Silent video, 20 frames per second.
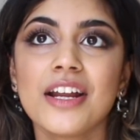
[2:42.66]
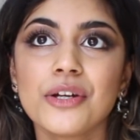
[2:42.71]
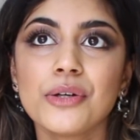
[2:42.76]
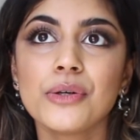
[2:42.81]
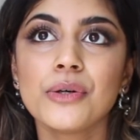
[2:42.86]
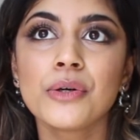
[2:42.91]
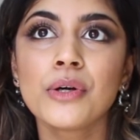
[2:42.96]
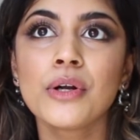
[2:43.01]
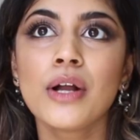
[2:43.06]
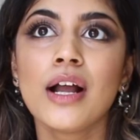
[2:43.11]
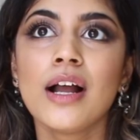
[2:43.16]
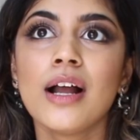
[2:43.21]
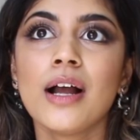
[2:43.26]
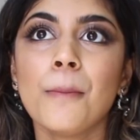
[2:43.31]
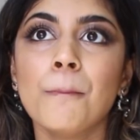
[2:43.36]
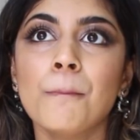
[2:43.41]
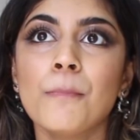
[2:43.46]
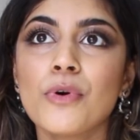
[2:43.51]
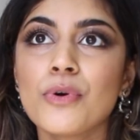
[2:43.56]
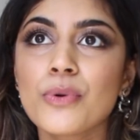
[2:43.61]
know,
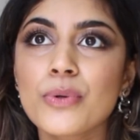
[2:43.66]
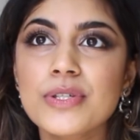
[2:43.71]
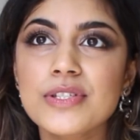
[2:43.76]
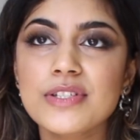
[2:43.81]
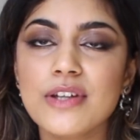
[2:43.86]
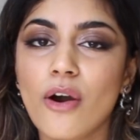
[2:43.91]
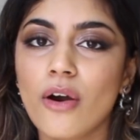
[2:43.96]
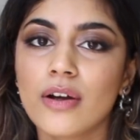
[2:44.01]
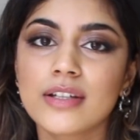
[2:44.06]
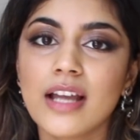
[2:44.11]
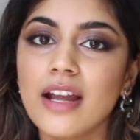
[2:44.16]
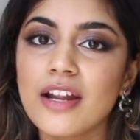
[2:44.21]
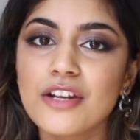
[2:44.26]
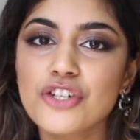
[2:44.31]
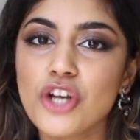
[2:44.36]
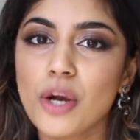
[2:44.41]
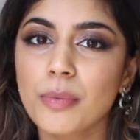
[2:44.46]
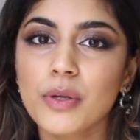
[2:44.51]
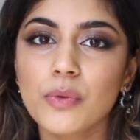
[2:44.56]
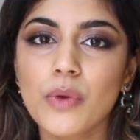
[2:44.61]
most online
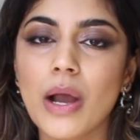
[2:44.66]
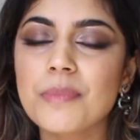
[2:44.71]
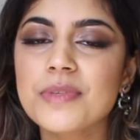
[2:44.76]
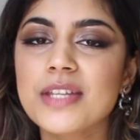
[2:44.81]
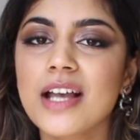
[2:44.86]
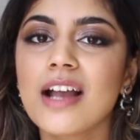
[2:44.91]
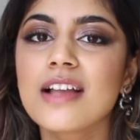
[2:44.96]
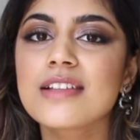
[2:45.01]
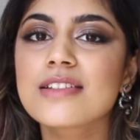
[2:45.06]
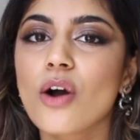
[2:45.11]
shopping websites